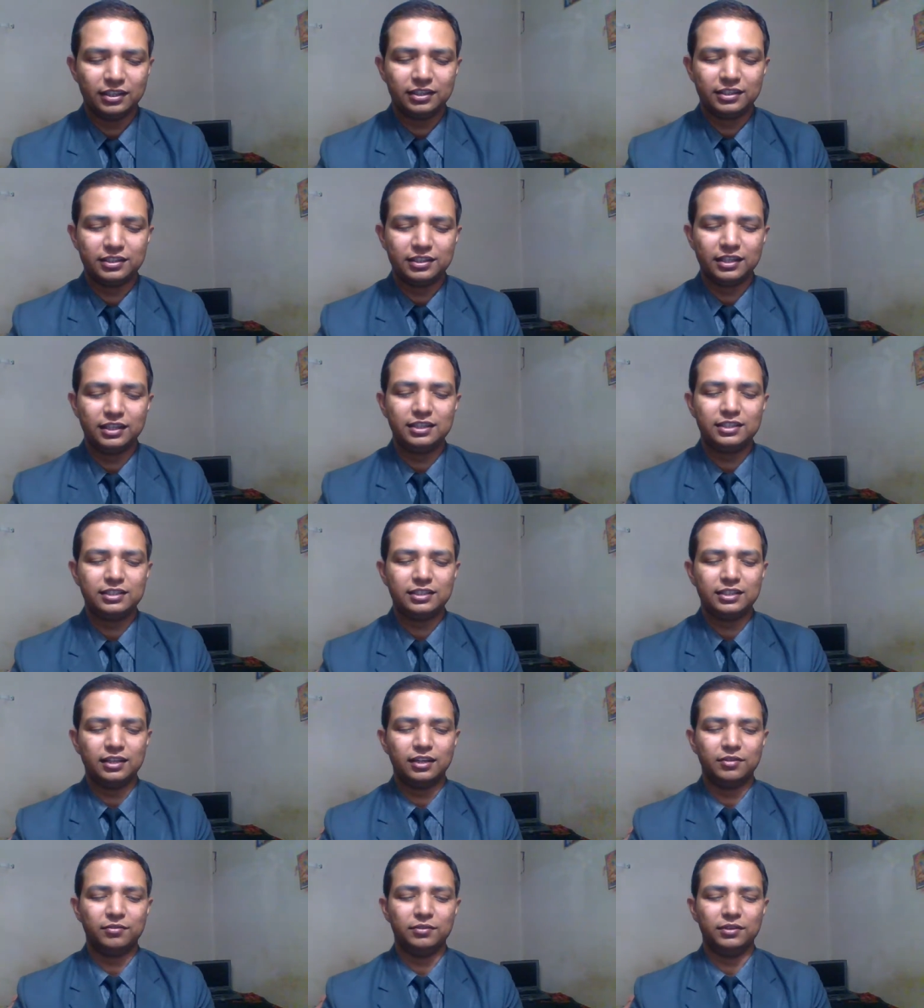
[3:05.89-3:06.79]
turns
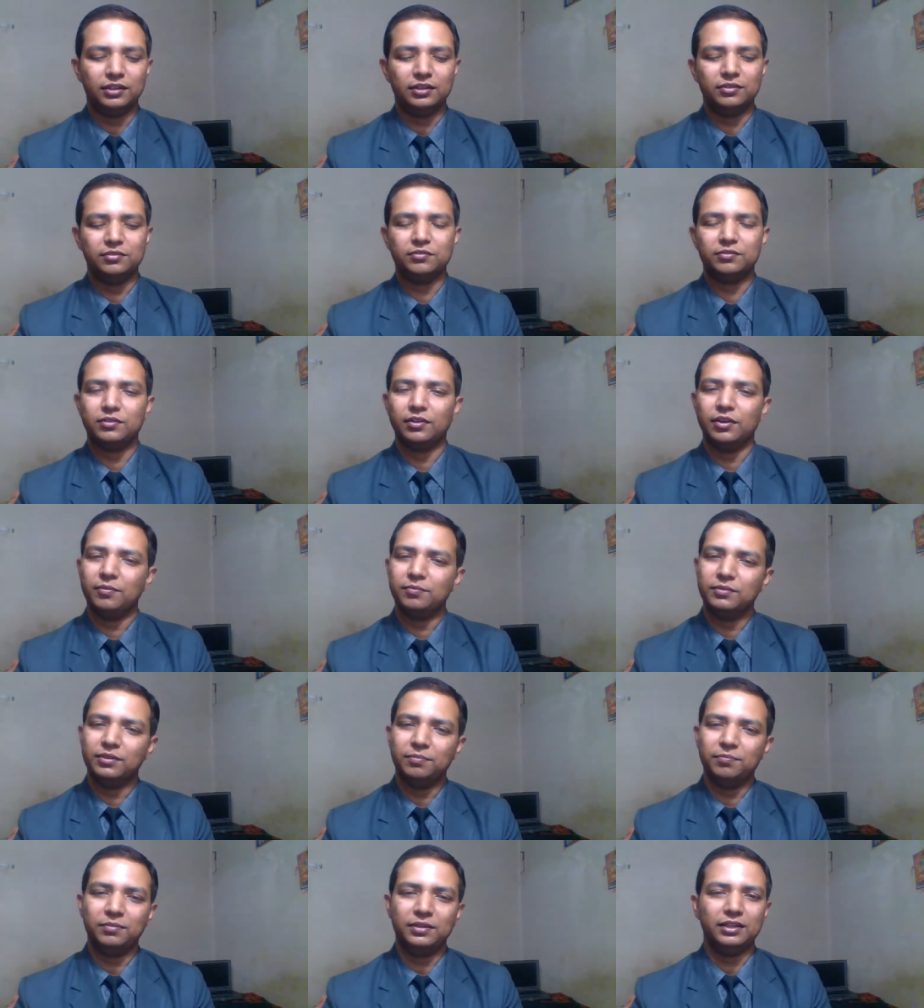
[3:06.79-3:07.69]
away from
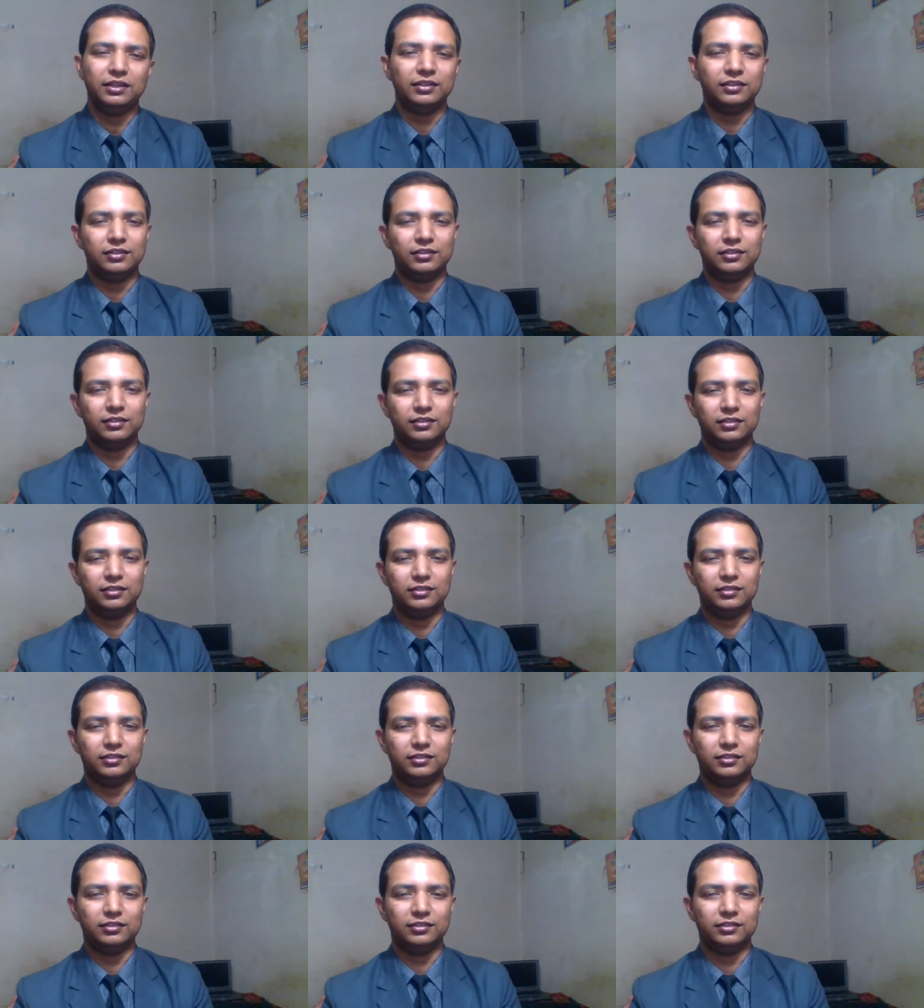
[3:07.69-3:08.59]
the mirror,
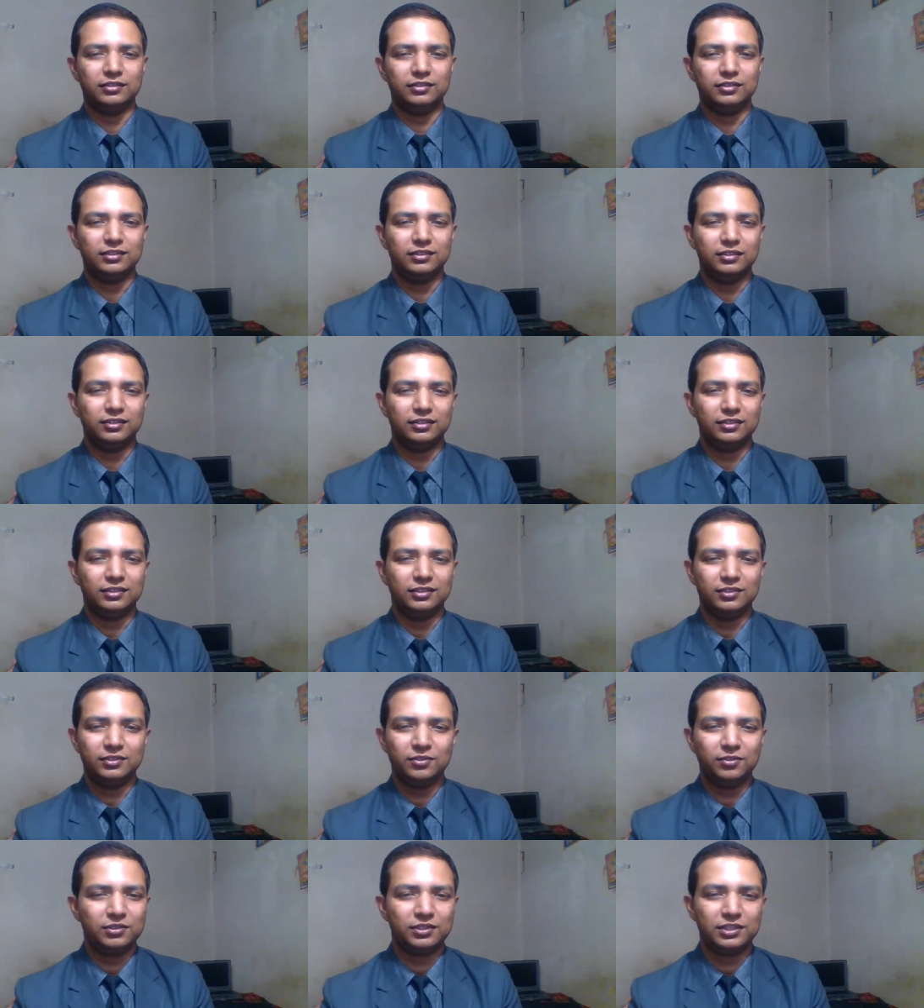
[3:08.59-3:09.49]

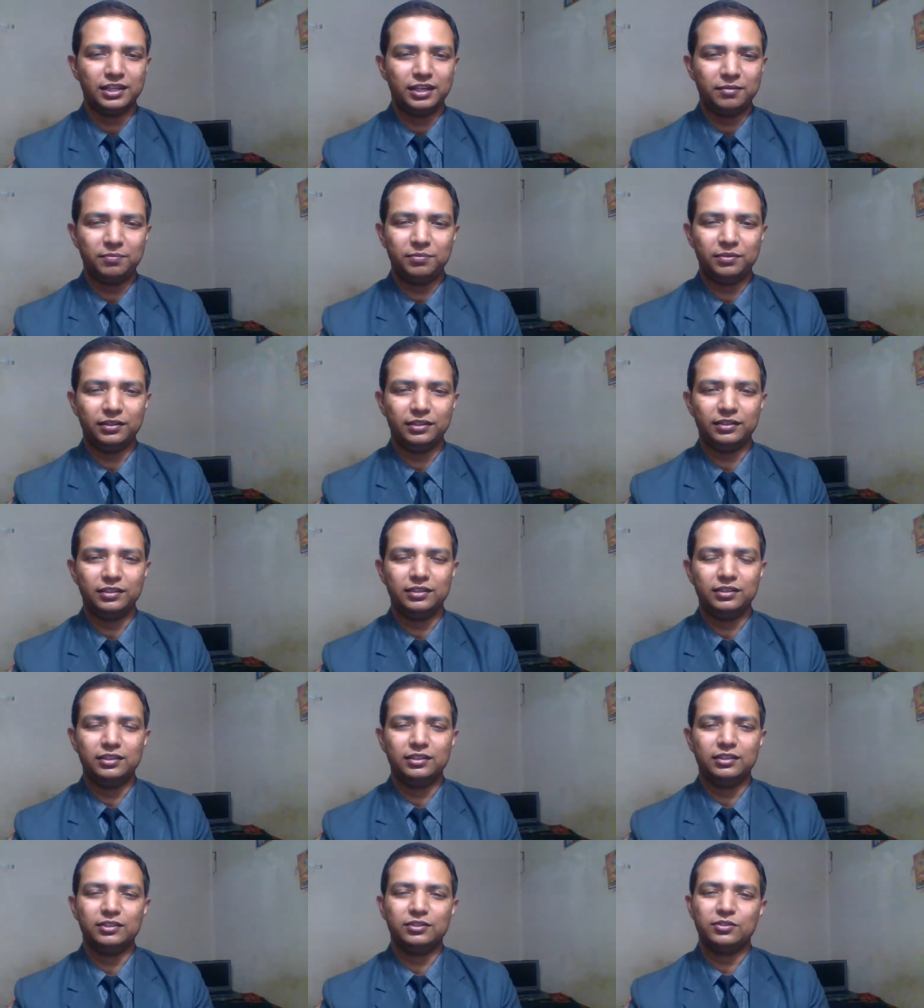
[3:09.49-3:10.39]
not happy
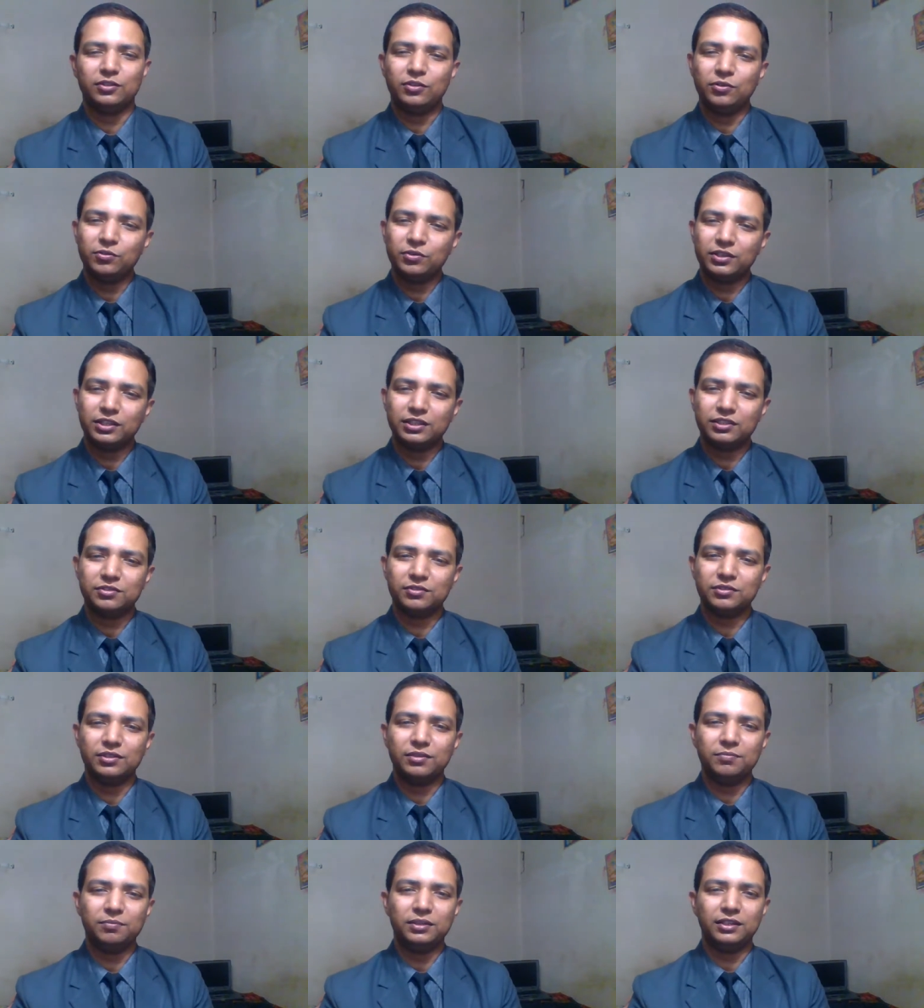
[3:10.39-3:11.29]
to look into
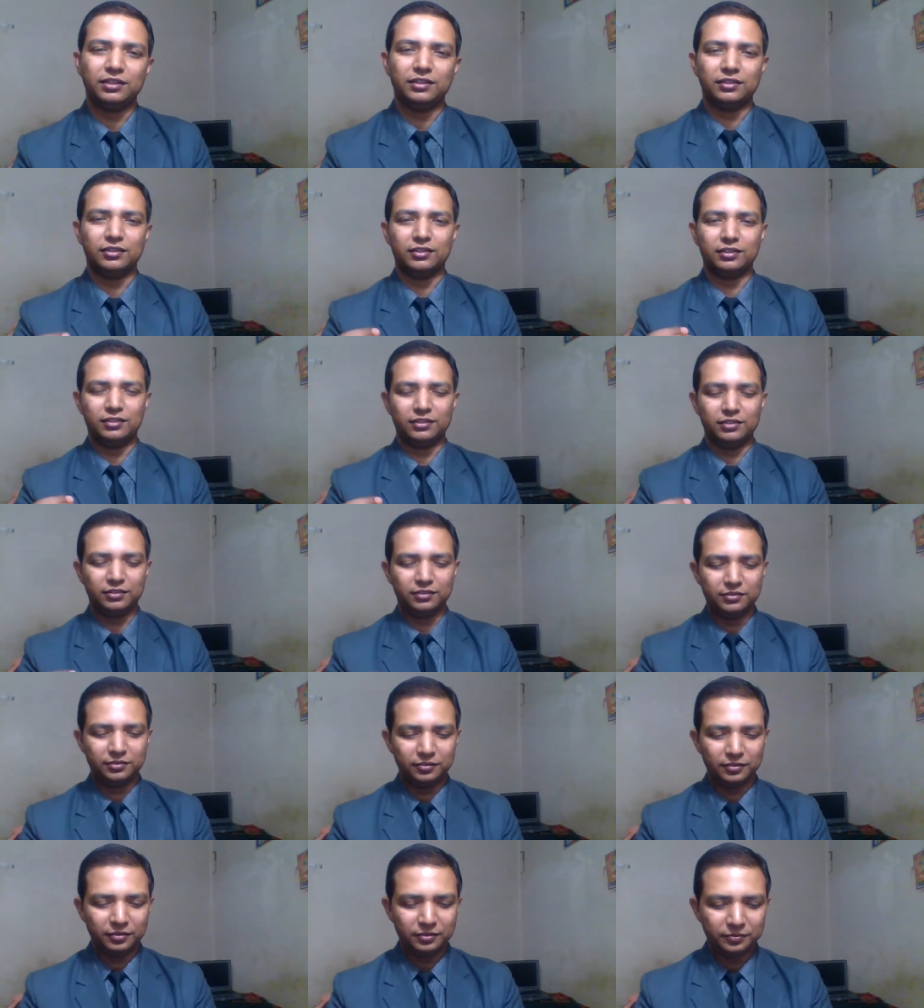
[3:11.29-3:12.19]
the mirror.
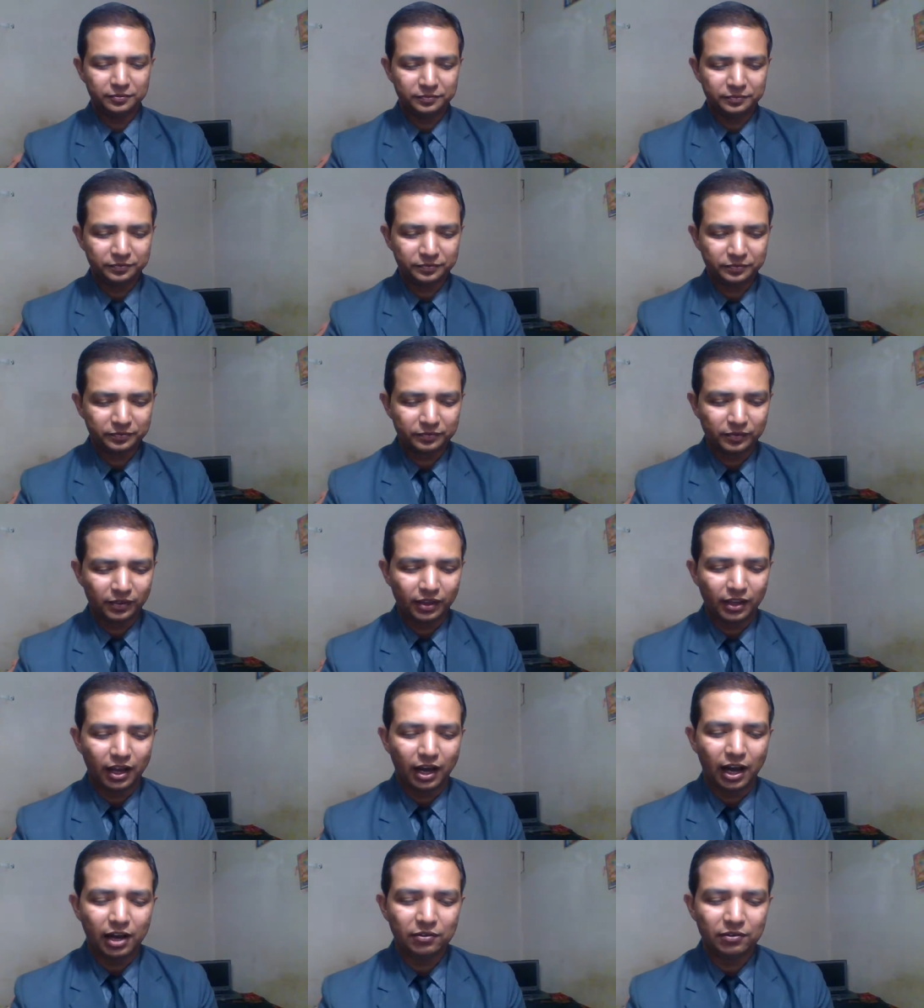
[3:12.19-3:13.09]

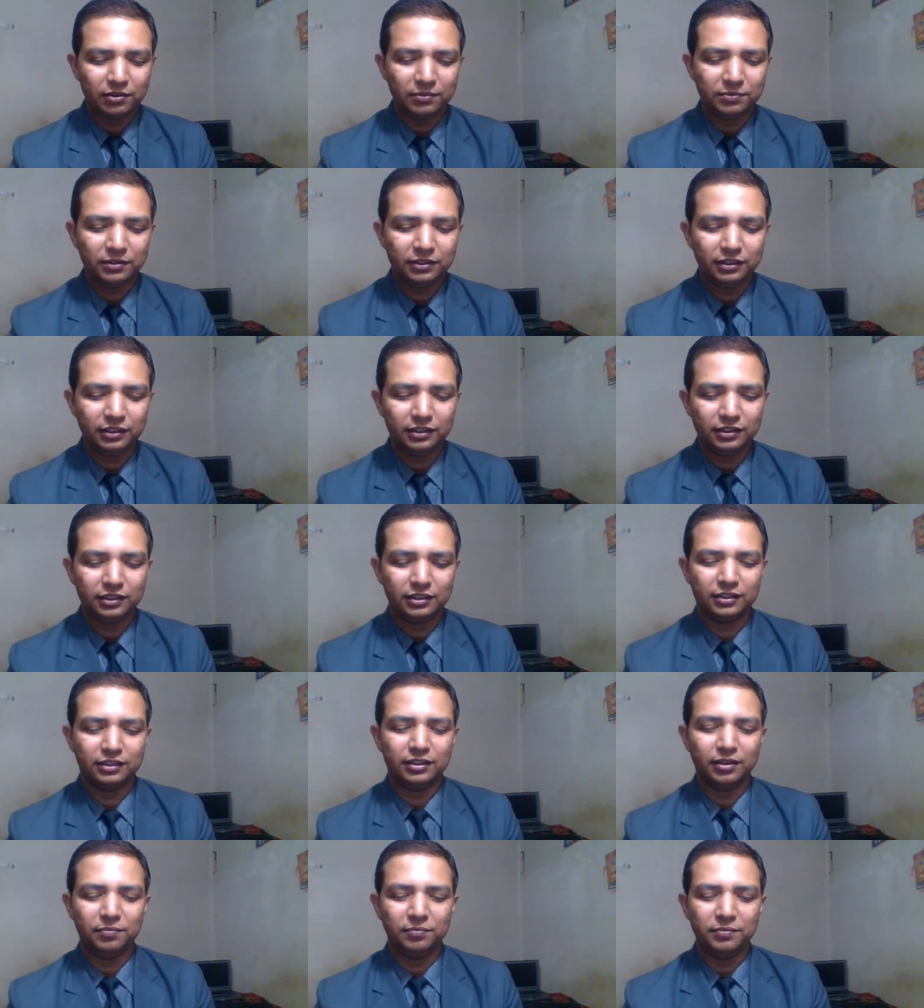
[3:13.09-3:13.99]
However,
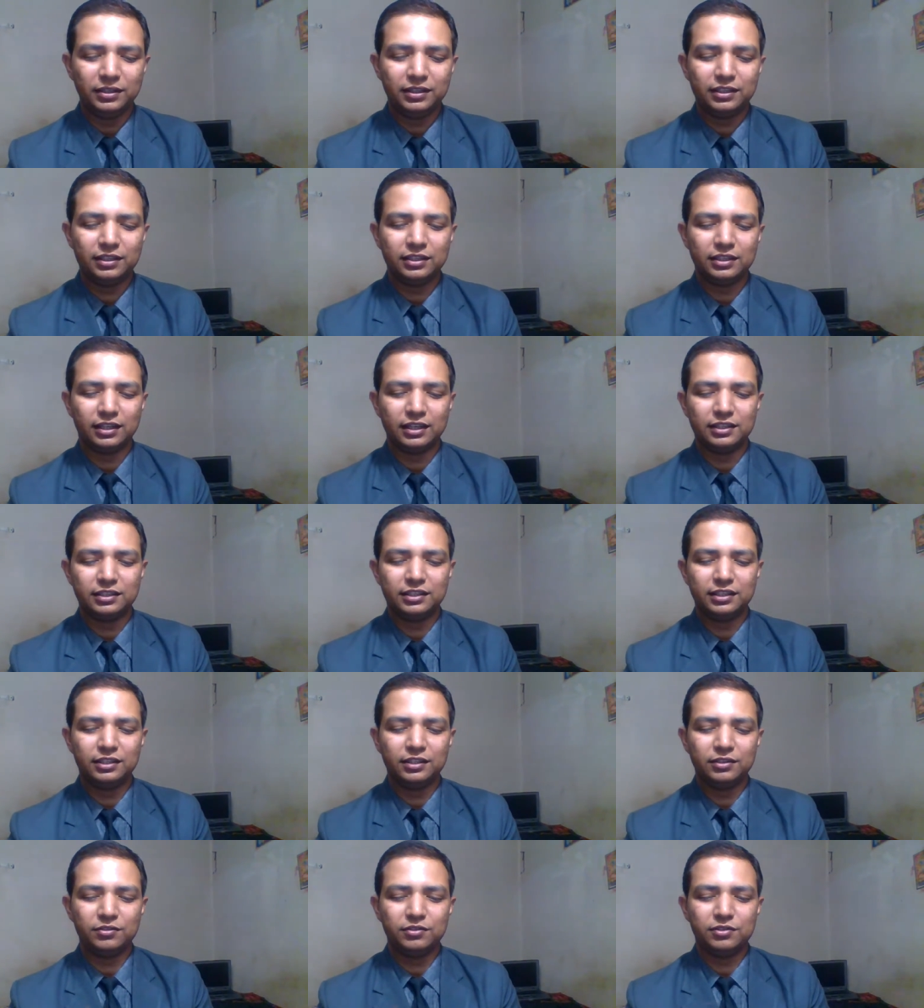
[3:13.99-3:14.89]
the mirror
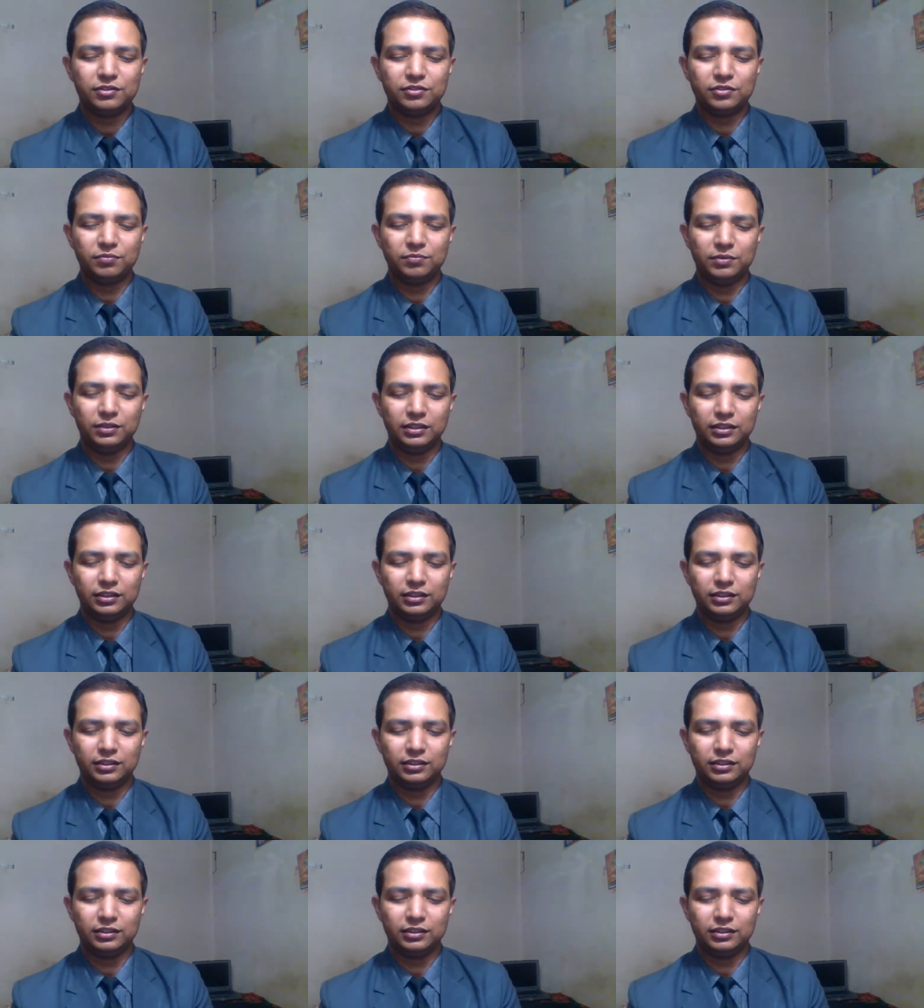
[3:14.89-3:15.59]
continues to be